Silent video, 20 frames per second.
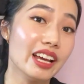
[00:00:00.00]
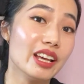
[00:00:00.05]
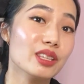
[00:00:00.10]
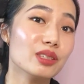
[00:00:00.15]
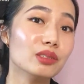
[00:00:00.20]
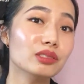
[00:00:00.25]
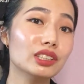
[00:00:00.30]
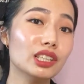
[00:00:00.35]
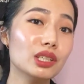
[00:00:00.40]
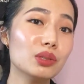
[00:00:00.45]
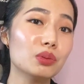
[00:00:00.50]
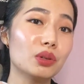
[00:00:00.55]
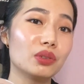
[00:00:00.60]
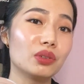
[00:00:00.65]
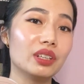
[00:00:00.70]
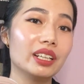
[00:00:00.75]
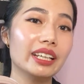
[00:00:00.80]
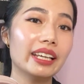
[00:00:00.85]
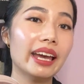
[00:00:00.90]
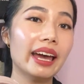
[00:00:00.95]
So this will
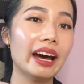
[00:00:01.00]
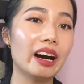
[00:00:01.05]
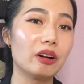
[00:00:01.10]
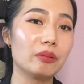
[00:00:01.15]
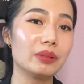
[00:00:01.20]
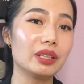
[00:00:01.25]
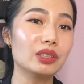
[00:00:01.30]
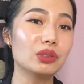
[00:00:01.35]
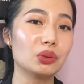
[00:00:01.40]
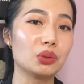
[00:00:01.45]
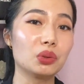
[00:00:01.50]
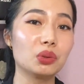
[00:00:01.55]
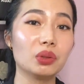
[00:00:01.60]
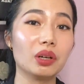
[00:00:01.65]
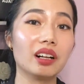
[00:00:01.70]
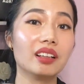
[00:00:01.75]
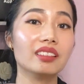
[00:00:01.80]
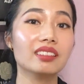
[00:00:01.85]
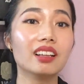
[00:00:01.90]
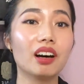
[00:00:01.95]
really help me to cook
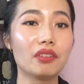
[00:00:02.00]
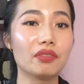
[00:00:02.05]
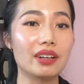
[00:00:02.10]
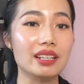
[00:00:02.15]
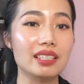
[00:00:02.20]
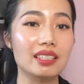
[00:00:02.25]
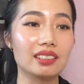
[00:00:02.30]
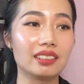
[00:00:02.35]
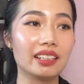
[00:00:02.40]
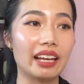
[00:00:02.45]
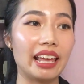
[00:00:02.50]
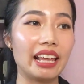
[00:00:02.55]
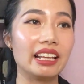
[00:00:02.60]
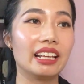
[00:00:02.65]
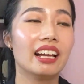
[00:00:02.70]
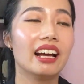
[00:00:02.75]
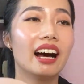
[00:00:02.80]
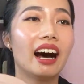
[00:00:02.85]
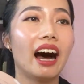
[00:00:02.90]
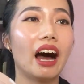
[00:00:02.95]
a lot faster and
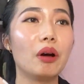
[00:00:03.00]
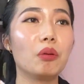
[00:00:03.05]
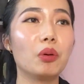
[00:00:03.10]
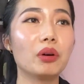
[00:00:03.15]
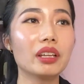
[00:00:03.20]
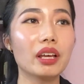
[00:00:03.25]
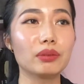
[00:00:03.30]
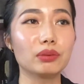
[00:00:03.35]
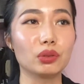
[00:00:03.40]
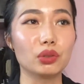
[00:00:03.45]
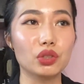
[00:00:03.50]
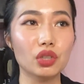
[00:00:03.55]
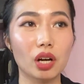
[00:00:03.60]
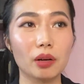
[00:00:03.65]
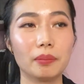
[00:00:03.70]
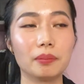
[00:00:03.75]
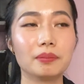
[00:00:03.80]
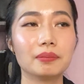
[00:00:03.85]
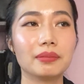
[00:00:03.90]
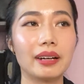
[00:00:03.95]
I won't have to
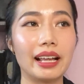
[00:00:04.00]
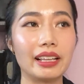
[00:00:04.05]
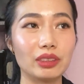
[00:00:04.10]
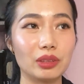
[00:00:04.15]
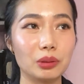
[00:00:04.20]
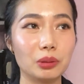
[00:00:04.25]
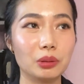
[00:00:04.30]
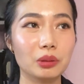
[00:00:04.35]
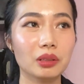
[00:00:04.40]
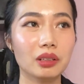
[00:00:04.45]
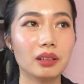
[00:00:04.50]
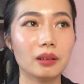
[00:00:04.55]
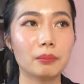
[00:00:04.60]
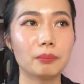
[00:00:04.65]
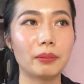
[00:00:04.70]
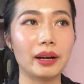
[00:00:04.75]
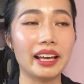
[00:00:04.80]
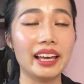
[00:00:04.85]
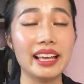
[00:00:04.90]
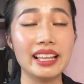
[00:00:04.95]
chop until
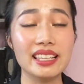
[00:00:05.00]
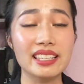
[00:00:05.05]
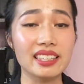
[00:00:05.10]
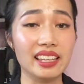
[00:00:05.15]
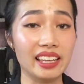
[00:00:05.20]
my hands